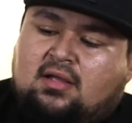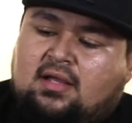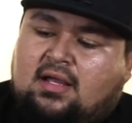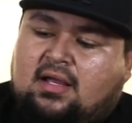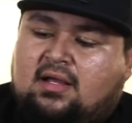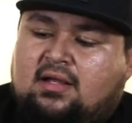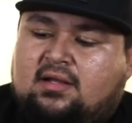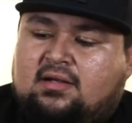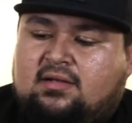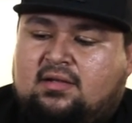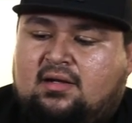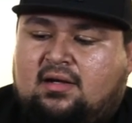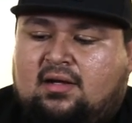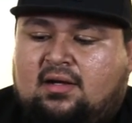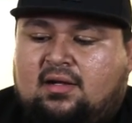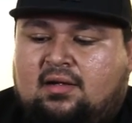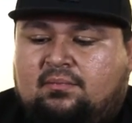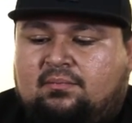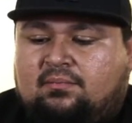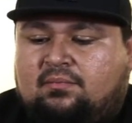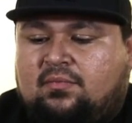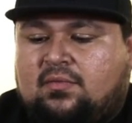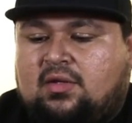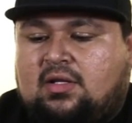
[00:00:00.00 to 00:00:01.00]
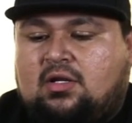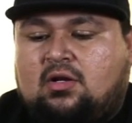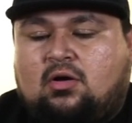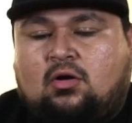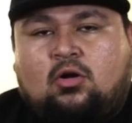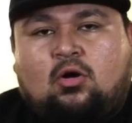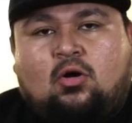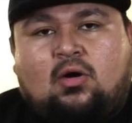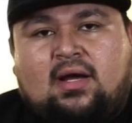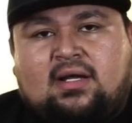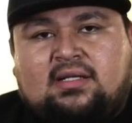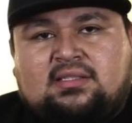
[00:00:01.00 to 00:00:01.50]
And, uh, you know,
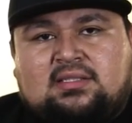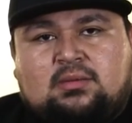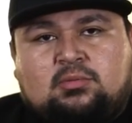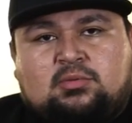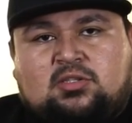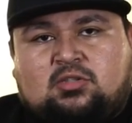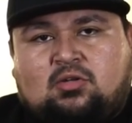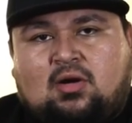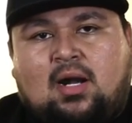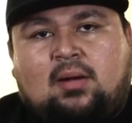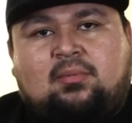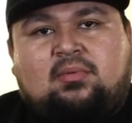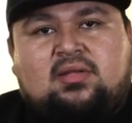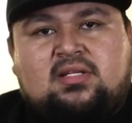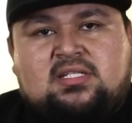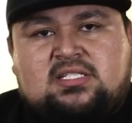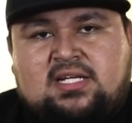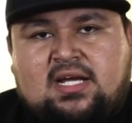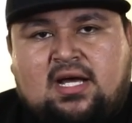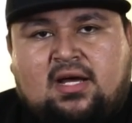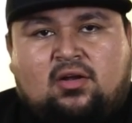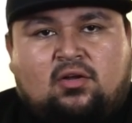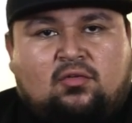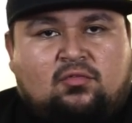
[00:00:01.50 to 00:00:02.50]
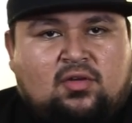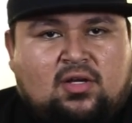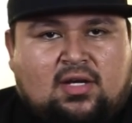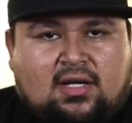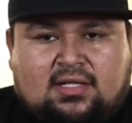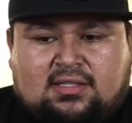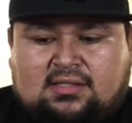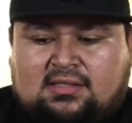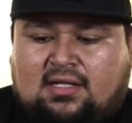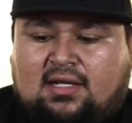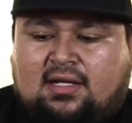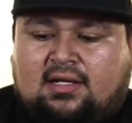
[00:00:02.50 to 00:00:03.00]
go ahead and subscribe to the channel if you
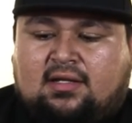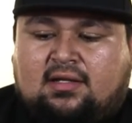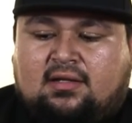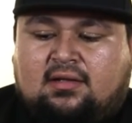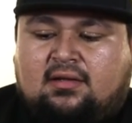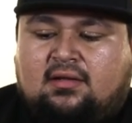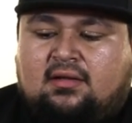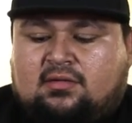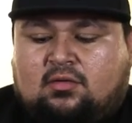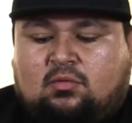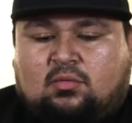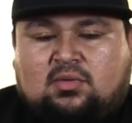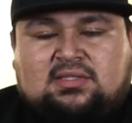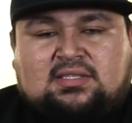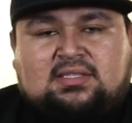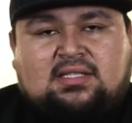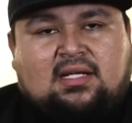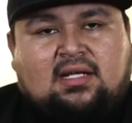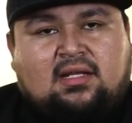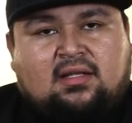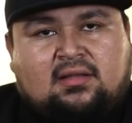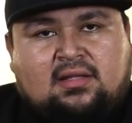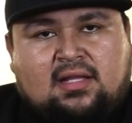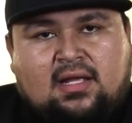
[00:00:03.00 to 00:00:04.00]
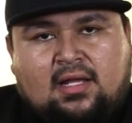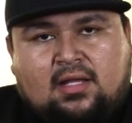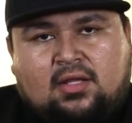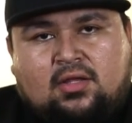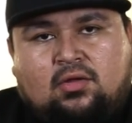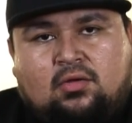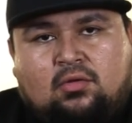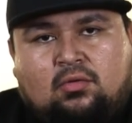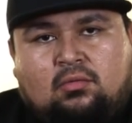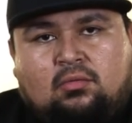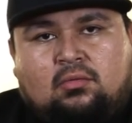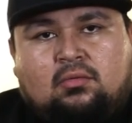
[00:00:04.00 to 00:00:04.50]
guys like it. So once again, thank
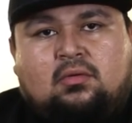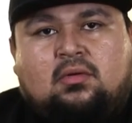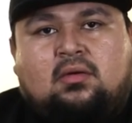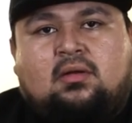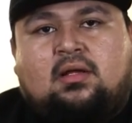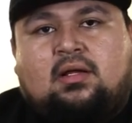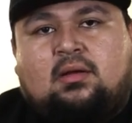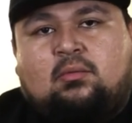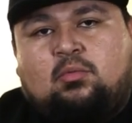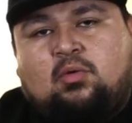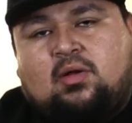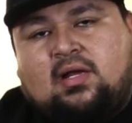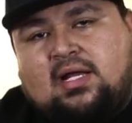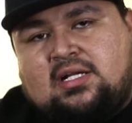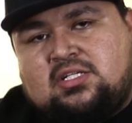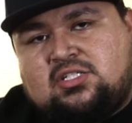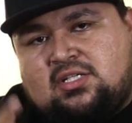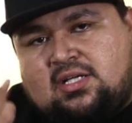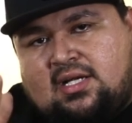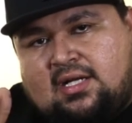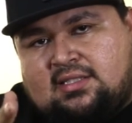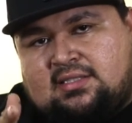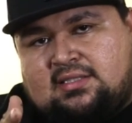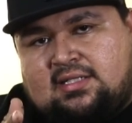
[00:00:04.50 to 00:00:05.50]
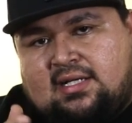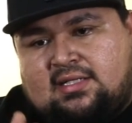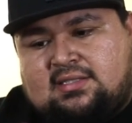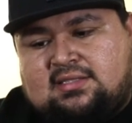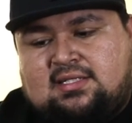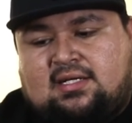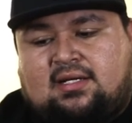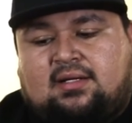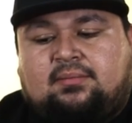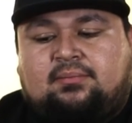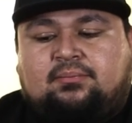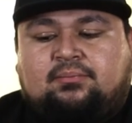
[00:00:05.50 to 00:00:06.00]
you, and we'll catch you guys next
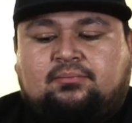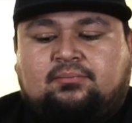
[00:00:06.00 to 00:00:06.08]
time.